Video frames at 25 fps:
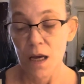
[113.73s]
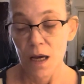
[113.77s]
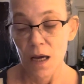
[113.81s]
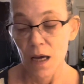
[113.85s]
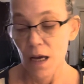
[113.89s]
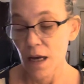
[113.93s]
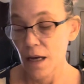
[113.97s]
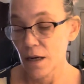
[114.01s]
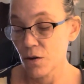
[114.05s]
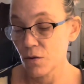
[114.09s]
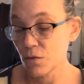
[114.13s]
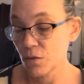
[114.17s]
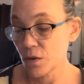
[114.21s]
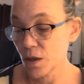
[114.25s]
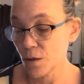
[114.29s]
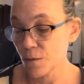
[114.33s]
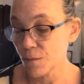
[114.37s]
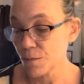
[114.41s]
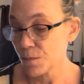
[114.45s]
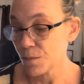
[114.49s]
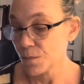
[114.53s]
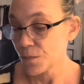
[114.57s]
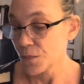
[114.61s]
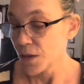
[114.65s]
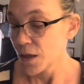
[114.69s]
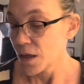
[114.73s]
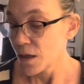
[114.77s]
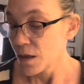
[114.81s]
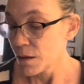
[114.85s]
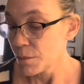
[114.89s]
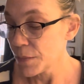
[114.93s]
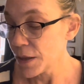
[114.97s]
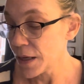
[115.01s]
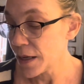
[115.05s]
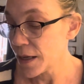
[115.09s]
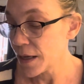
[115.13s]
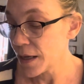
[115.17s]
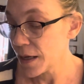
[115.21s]
I don't know.
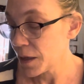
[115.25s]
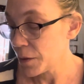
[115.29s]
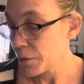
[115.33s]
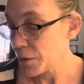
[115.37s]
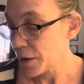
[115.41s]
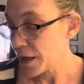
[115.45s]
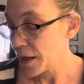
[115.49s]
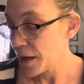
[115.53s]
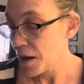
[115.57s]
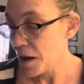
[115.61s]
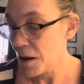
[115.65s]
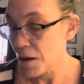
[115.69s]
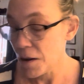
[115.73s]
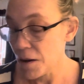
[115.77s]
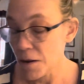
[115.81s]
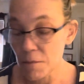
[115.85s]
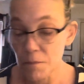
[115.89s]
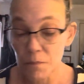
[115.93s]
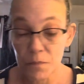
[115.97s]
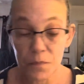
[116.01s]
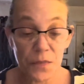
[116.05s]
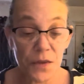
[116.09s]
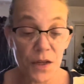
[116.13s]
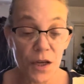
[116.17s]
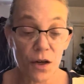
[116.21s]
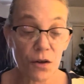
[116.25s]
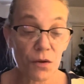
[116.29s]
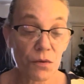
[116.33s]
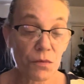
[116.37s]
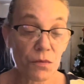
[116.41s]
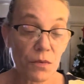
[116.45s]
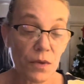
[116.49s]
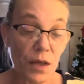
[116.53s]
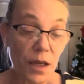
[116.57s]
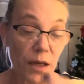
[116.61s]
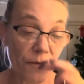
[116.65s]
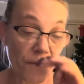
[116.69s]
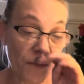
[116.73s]
But anyway, um,
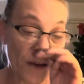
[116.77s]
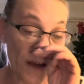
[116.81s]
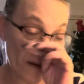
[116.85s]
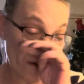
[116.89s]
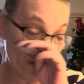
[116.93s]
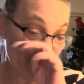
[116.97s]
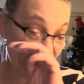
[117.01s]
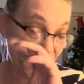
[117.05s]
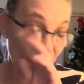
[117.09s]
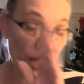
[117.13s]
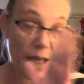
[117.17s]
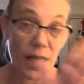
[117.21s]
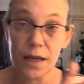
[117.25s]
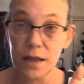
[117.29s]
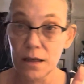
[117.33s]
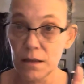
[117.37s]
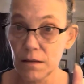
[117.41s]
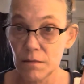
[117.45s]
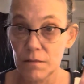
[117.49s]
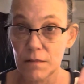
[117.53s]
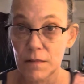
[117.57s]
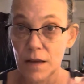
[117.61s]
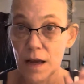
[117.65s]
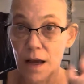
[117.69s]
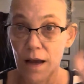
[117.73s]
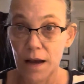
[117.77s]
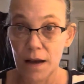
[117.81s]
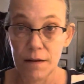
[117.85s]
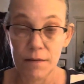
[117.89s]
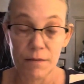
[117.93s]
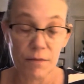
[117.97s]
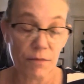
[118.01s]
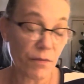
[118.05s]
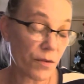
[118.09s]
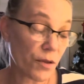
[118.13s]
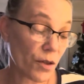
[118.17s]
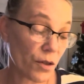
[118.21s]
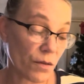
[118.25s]
no, if I look like I
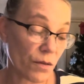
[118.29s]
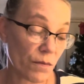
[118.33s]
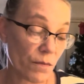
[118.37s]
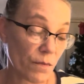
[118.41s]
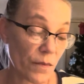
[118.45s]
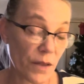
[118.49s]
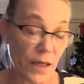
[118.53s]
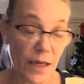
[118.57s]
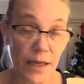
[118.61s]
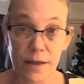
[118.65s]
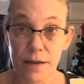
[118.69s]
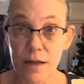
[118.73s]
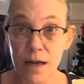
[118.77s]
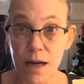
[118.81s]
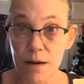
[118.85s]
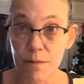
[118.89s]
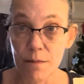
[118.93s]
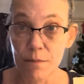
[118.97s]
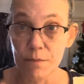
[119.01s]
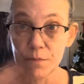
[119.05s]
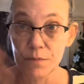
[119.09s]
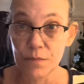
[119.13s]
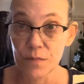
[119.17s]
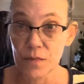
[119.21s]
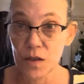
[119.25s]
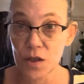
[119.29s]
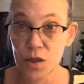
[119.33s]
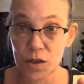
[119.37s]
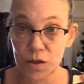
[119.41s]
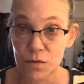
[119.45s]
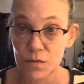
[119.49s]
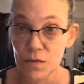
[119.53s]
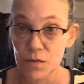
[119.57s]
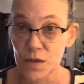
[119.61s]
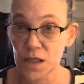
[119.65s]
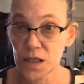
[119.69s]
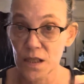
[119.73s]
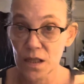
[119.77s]
look like I'm, you
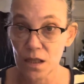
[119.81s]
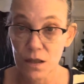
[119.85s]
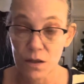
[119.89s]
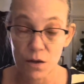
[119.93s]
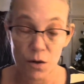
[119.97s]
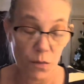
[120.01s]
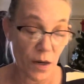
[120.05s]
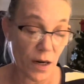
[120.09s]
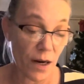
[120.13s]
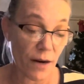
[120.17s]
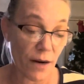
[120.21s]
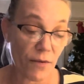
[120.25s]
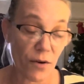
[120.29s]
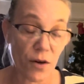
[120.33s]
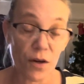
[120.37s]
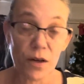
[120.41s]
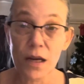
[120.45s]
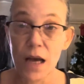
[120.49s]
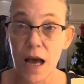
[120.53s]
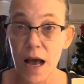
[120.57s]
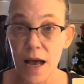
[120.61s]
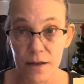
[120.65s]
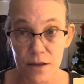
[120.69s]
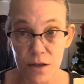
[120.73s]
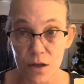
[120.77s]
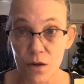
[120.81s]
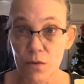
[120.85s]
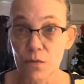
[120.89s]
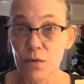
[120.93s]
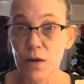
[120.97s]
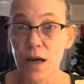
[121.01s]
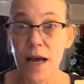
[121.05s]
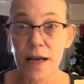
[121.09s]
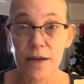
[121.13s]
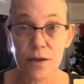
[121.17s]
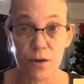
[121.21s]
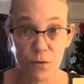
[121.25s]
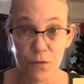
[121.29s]
know, sick or whatever, I don't,
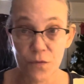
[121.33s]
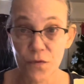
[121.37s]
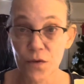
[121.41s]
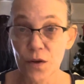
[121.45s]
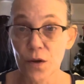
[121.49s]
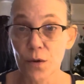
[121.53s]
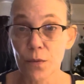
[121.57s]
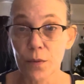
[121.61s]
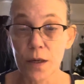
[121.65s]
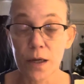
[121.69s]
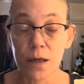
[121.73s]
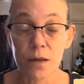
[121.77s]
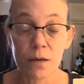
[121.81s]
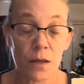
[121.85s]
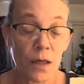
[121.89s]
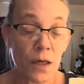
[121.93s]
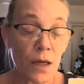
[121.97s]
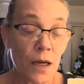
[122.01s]
I don't feel well.